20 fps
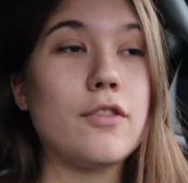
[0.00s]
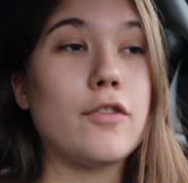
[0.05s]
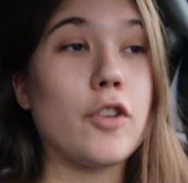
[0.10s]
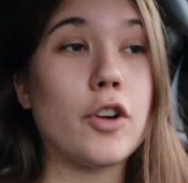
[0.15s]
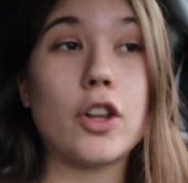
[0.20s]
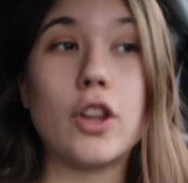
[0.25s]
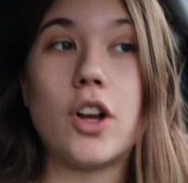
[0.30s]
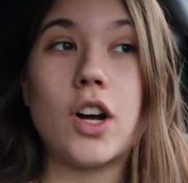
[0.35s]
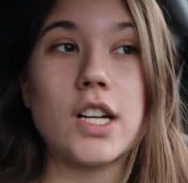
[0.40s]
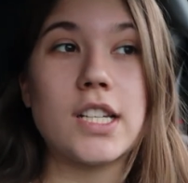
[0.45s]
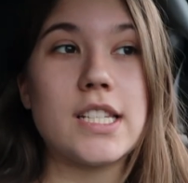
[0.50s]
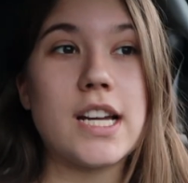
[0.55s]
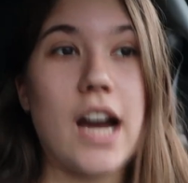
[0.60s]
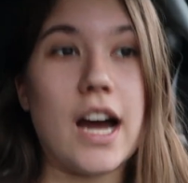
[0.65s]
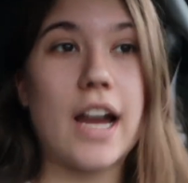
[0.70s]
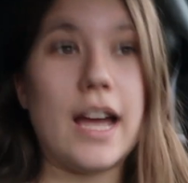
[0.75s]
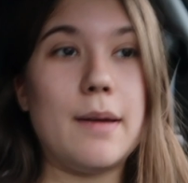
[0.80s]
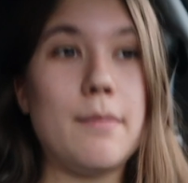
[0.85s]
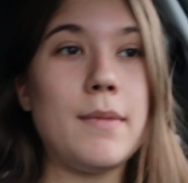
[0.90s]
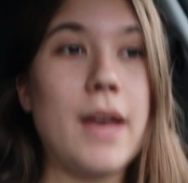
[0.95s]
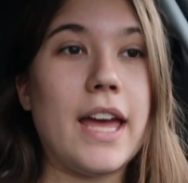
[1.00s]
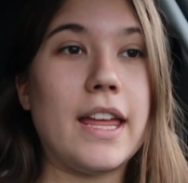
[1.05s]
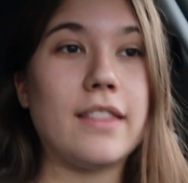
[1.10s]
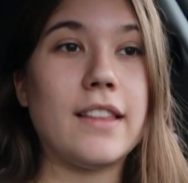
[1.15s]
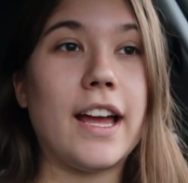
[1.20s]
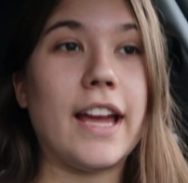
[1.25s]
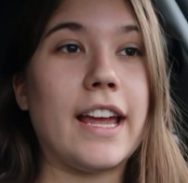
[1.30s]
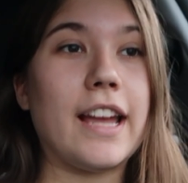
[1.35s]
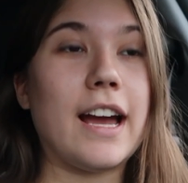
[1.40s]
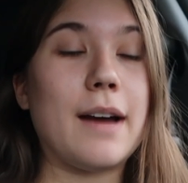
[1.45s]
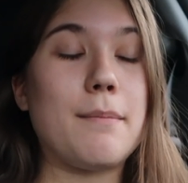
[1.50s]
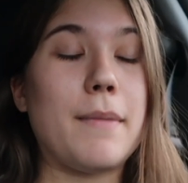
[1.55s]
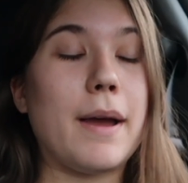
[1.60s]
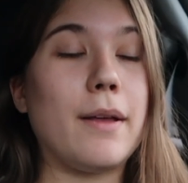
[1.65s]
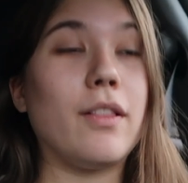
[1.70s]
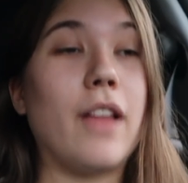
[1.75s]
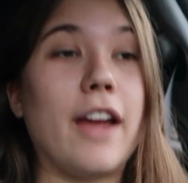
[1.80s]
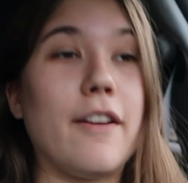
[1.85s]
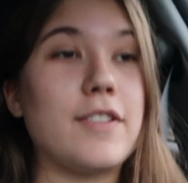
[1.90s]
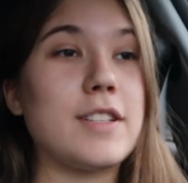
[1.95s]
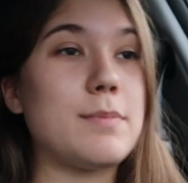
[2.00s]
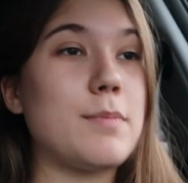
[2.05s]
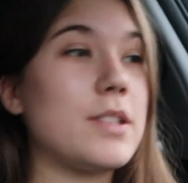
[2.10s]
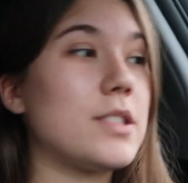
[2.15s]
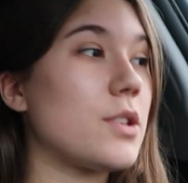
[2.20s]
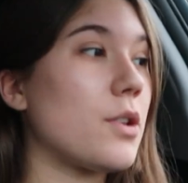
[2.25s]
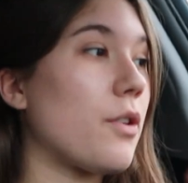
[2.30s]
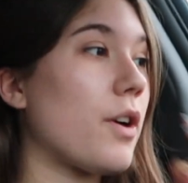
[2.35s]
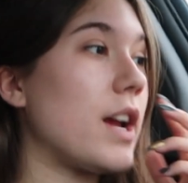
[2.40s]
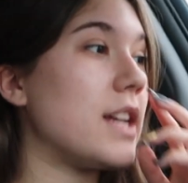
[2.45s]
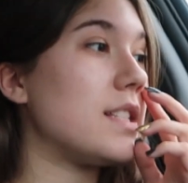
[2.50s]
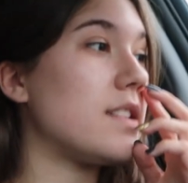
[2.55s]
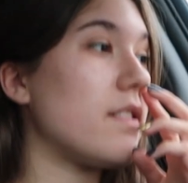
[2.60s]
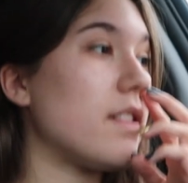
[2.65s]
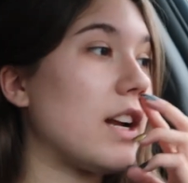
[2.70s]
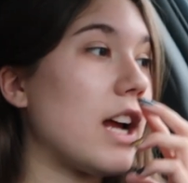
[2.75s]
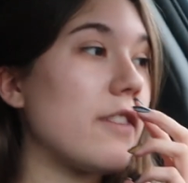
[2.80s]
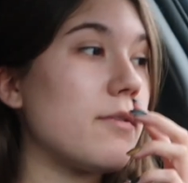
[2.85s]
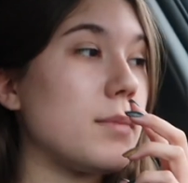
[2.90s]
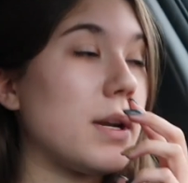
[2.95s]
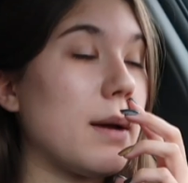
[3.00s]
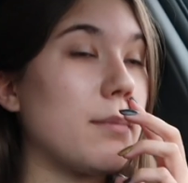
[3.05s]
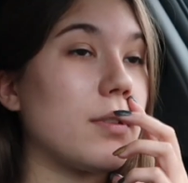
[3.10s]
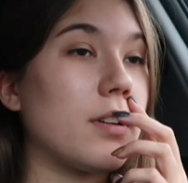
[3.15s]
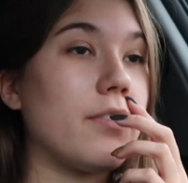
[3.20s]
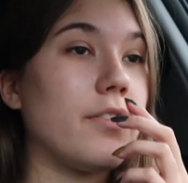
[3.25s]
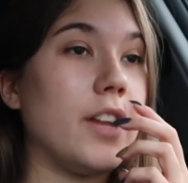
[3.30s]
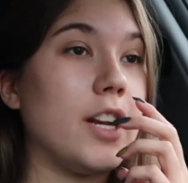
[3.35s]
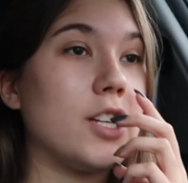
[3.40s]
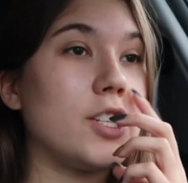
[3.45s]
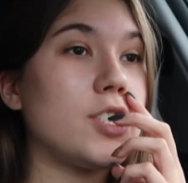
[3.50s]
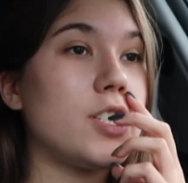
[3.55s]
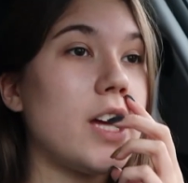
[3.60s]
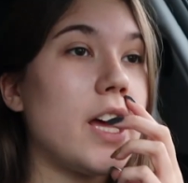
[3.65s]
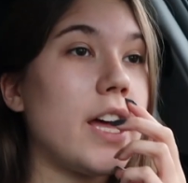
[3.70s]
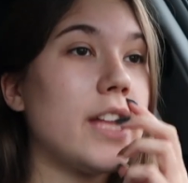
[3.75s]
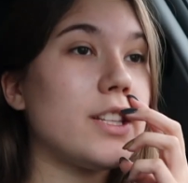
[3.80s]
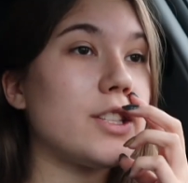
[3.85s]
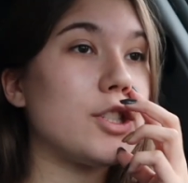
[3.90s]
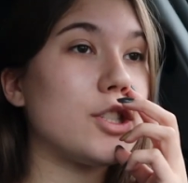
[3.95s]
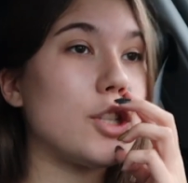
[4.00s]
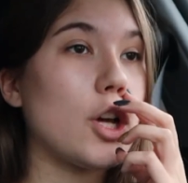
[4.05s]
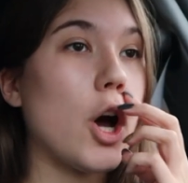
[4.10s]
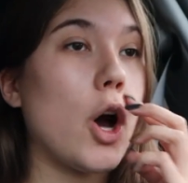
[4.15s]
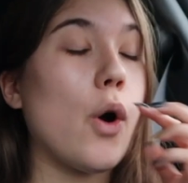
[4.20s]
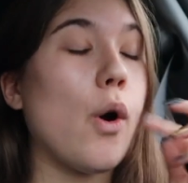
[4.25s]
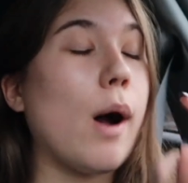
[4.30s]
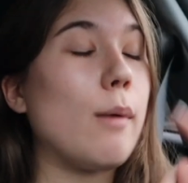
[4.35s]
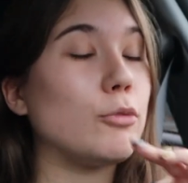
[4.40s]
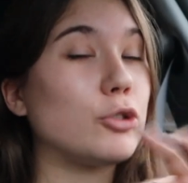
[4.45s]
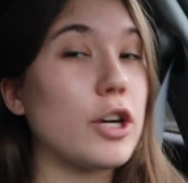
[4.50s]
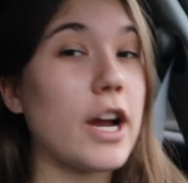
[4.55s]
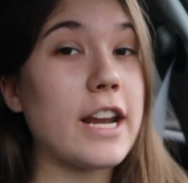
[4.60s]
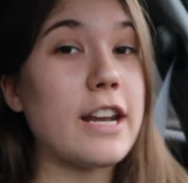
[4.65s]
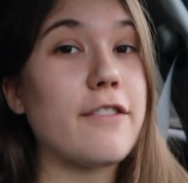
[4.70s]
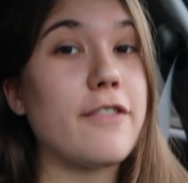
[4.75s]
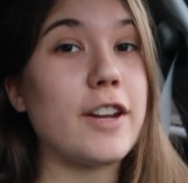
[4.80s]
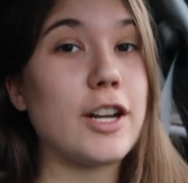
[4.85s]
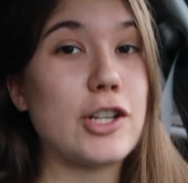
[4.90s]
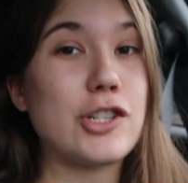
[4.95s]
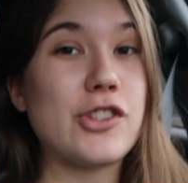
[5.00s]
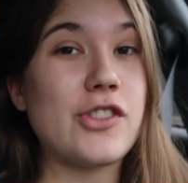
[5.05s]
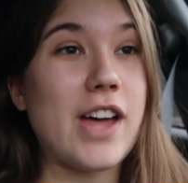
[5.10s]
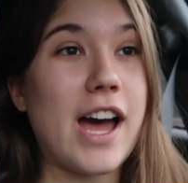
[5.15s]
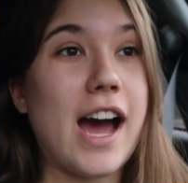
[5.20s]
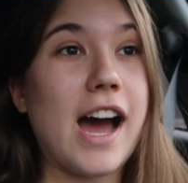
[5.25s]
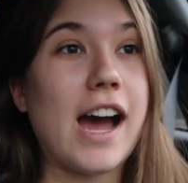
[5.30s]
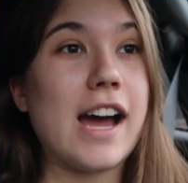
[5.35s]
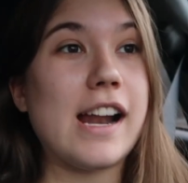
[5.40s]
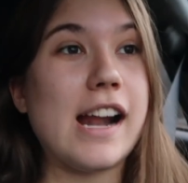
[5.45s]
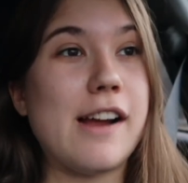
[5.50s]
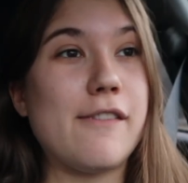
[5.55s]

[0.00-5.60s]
for a long time, and like my life has been so crazy that I haven't been able to finish it, so I'm trying to finish that.